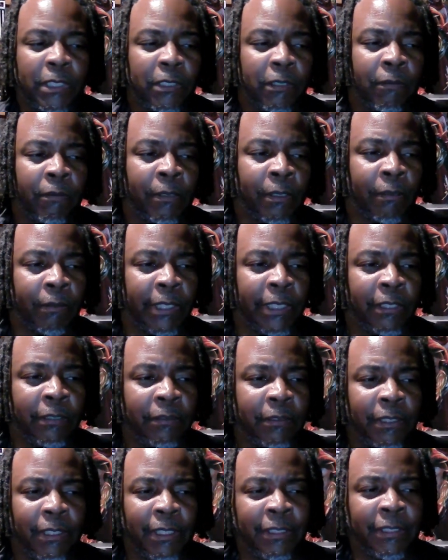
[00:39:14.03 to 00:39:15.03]

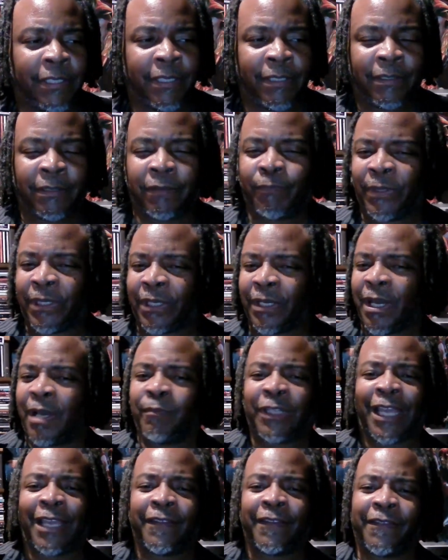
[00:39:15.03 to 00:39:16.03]
It didn't
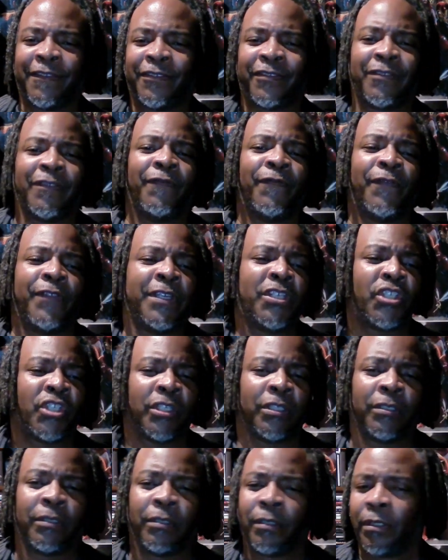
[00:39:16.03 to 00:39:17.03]
become like this
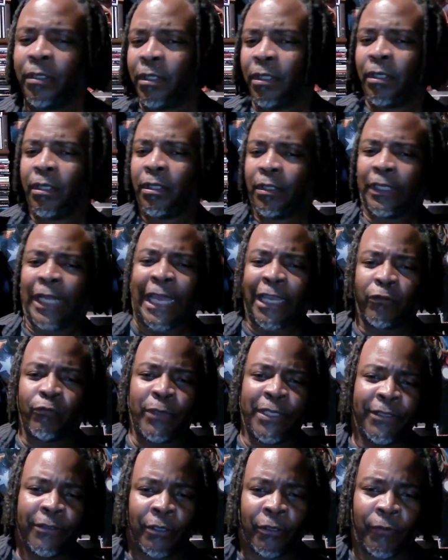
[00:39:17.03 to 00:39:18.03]
division like
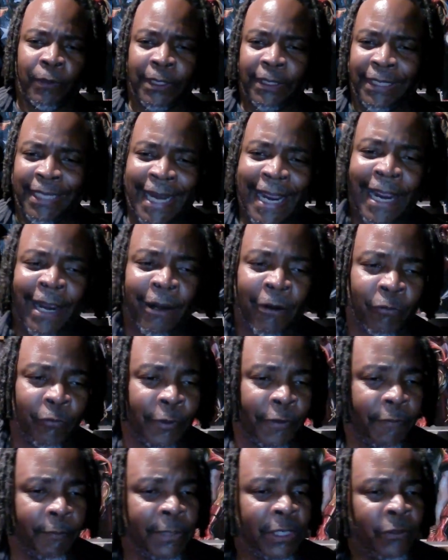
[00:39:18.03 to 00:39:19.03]
we know it now
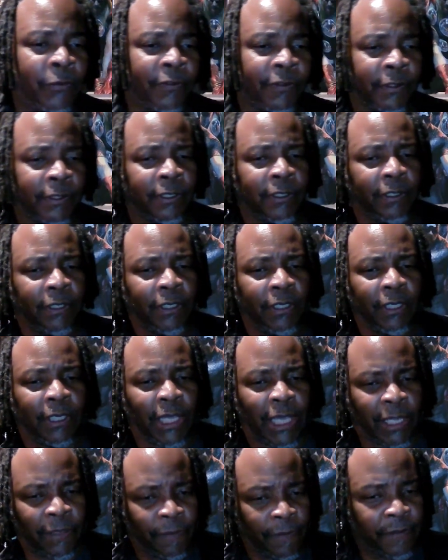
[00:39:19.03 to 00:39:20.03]
with music.
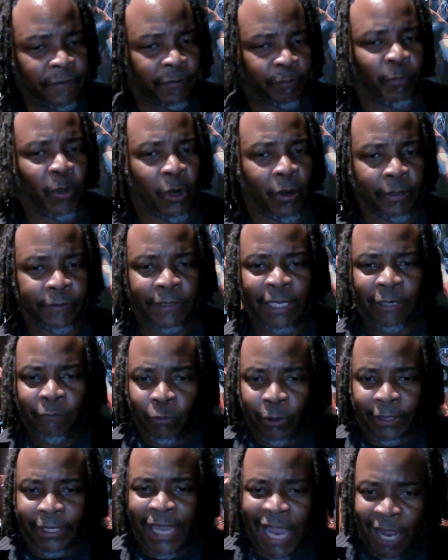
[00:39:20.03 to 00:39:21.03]
In this part, they
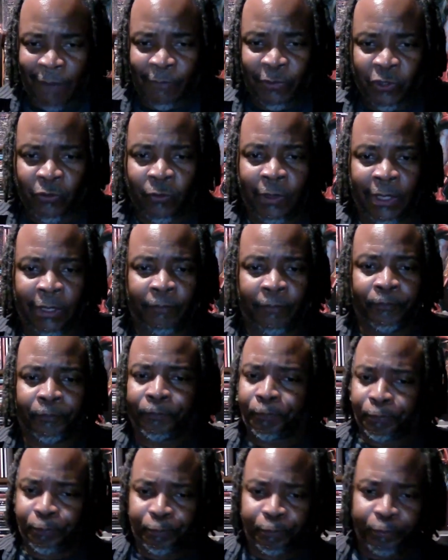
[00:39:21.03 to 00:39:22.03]
were capturing
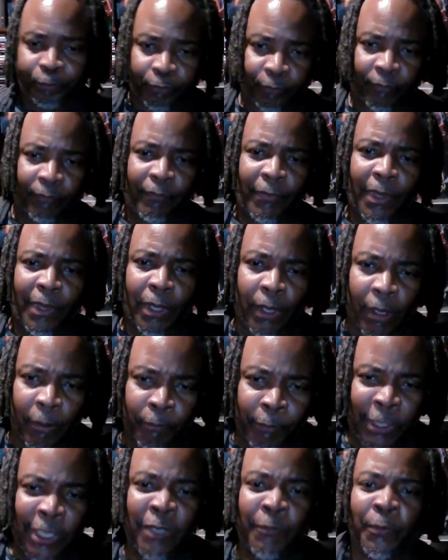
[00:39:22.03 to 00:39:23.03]

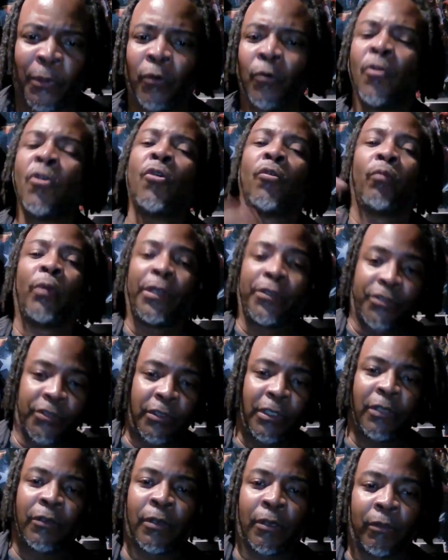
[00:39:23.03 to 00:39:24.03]
people, which,
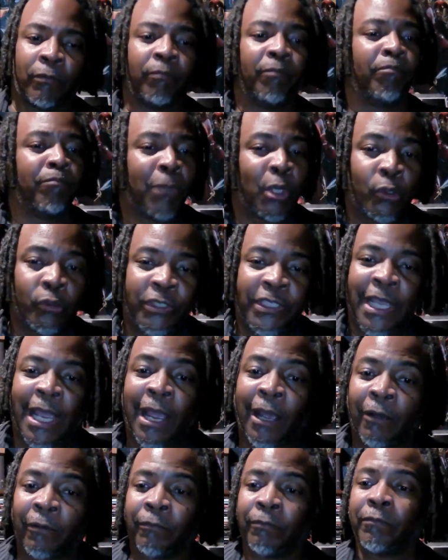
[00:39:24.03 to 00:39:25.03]

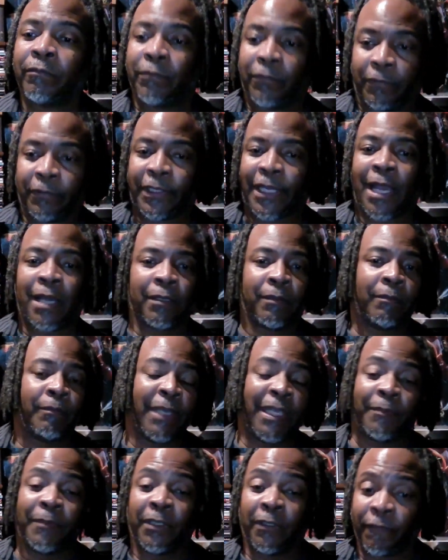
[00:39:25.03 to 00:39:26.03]
Motown kind of
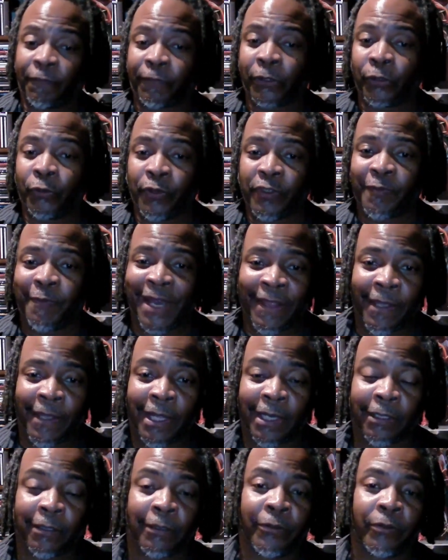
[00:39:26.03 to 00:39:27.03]
maybe influenced by
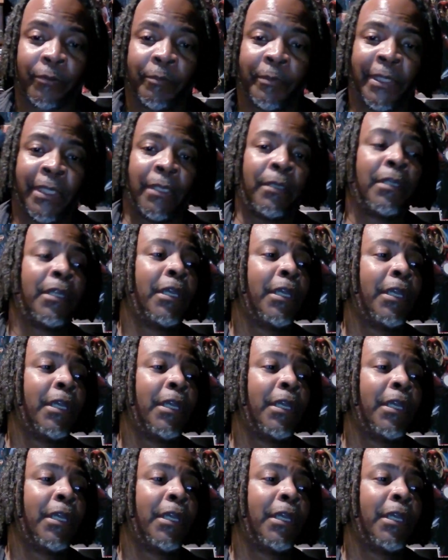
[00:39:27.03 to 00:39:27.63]
that a little bit,